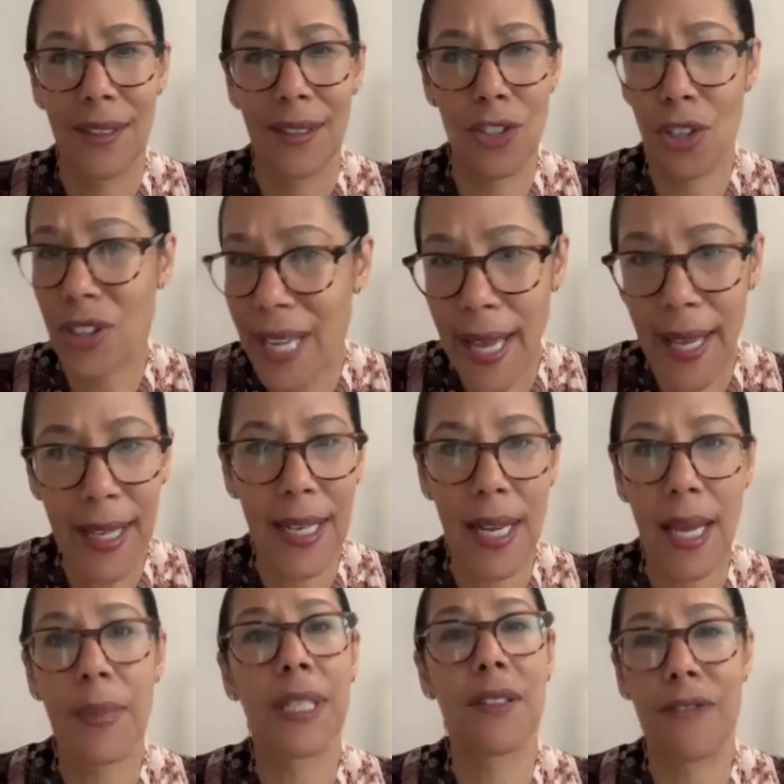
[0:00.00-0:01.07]
certainly
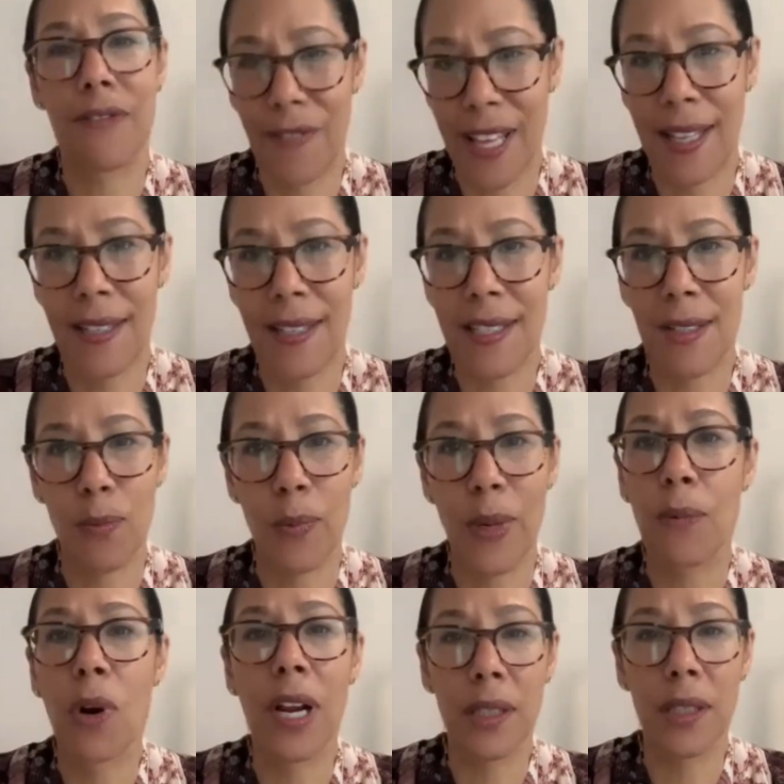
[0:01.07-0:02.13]
economic defense.
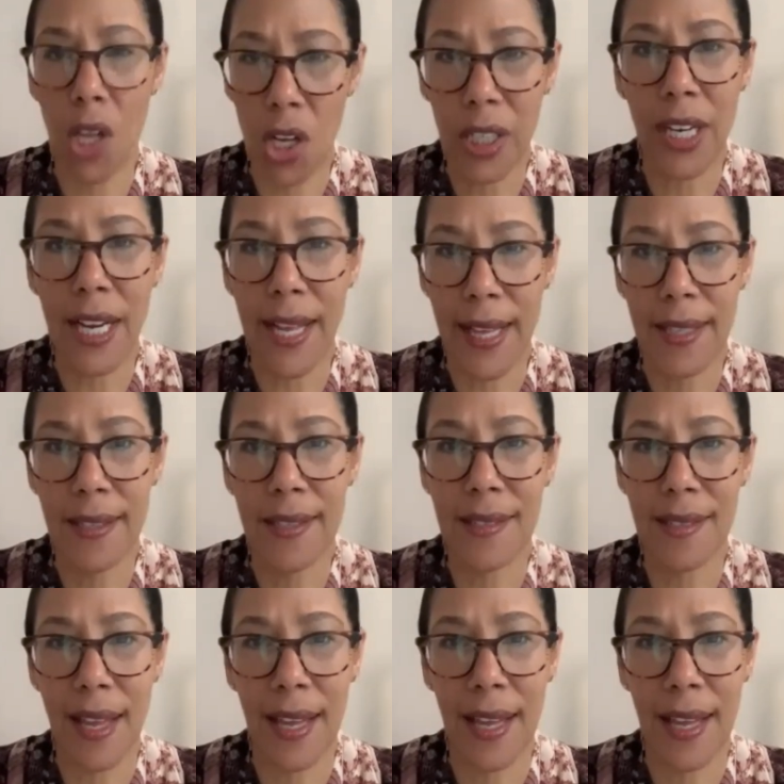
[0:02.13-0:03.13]
We were at loggerheads.